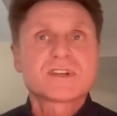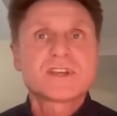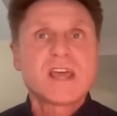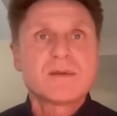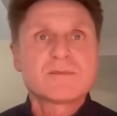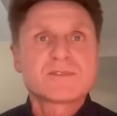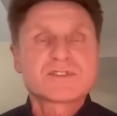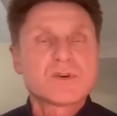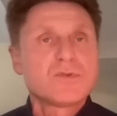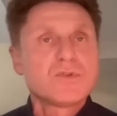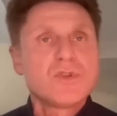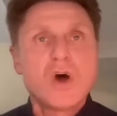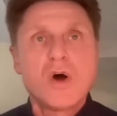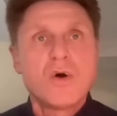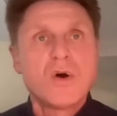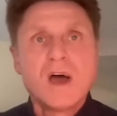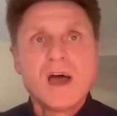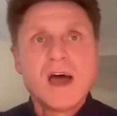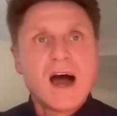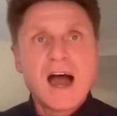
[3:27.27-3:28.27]
So no,
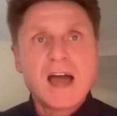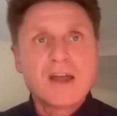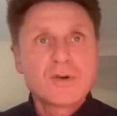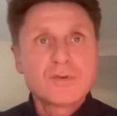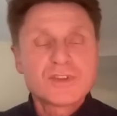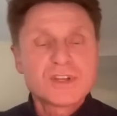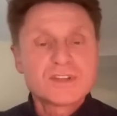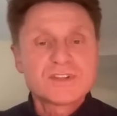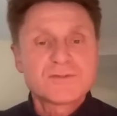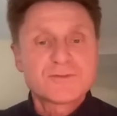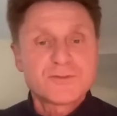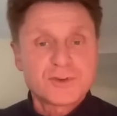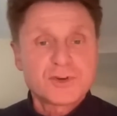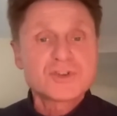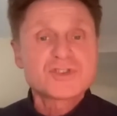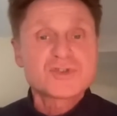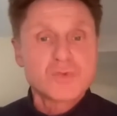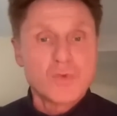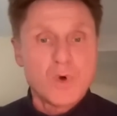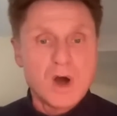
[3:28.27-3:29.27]
I don't think the
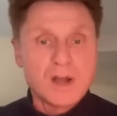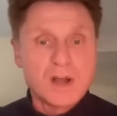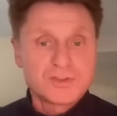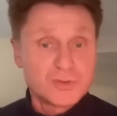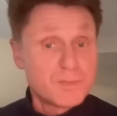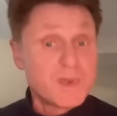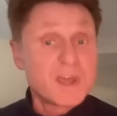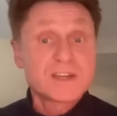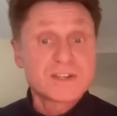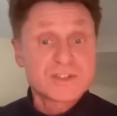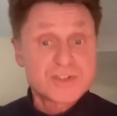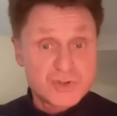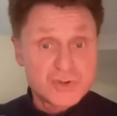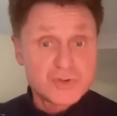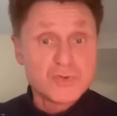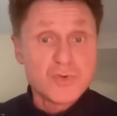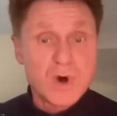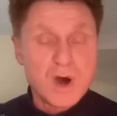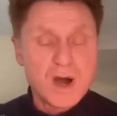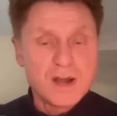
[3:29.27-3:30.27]
first one to make it
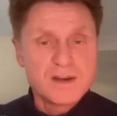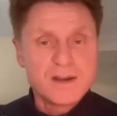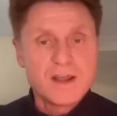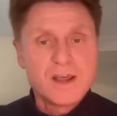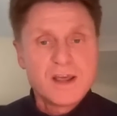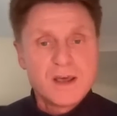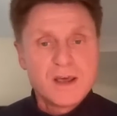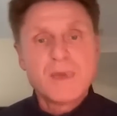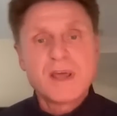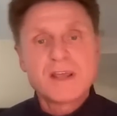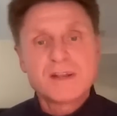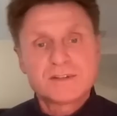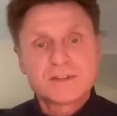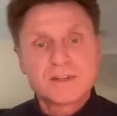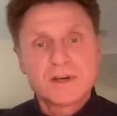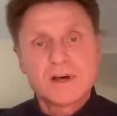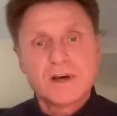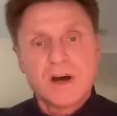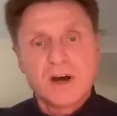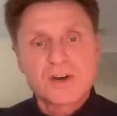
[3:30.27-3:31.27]
2-1 made
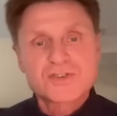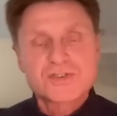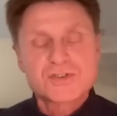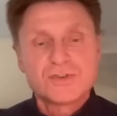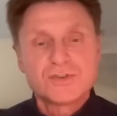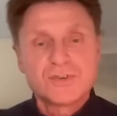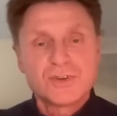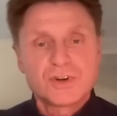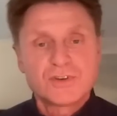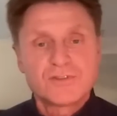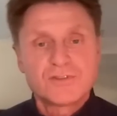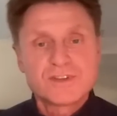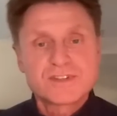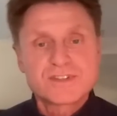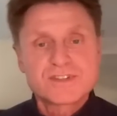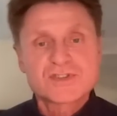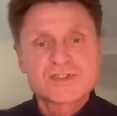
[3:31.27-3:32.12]
uh, Arsenal nervous.